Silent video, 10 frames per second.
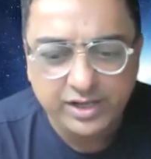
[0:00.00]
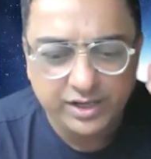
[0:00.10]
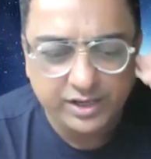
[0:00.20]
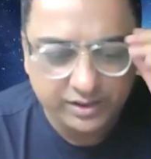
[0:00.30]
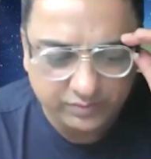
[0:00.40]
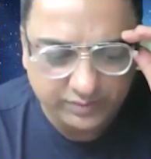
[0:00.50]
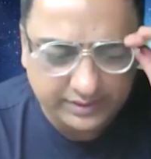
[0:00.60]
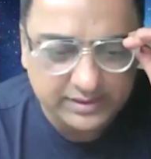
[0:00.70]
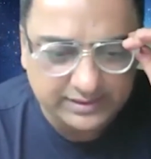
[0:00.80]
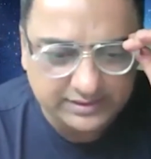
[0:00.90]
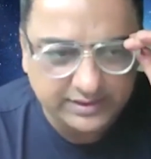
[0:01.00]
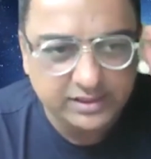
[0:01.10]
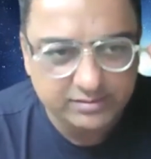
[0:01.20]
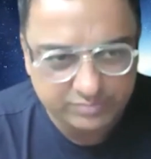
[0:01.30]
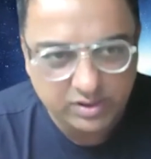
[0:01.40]
uh, very nicely
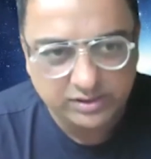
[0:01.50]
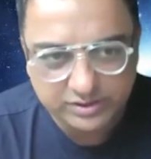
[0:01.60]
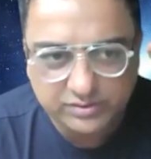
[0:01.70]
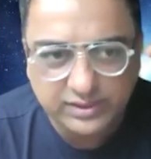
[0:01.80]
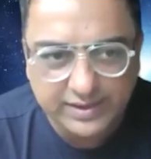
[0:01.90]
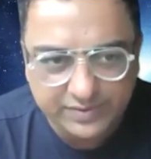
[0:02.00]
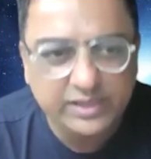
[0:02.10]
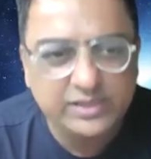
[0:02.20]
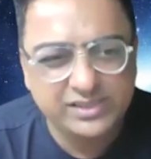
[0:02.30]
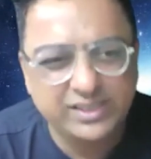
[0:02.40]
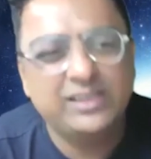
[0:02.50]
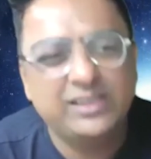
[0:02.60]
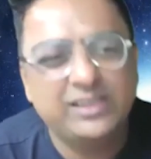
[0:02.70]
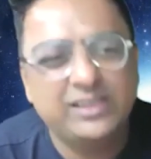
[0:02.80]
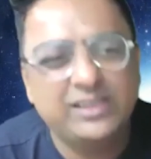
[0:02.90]
done product. You know, I think it's still in
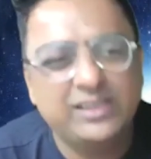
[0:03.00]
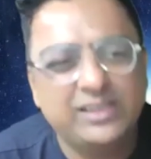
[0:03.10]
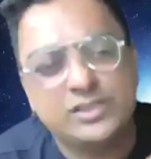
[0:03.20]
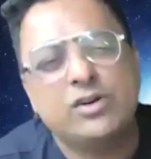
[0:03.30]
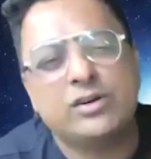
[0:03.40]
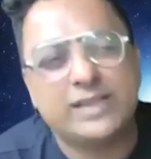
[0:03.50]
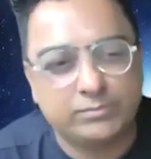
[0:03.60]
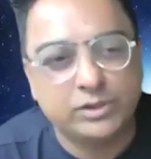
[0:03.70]
making. It's still not that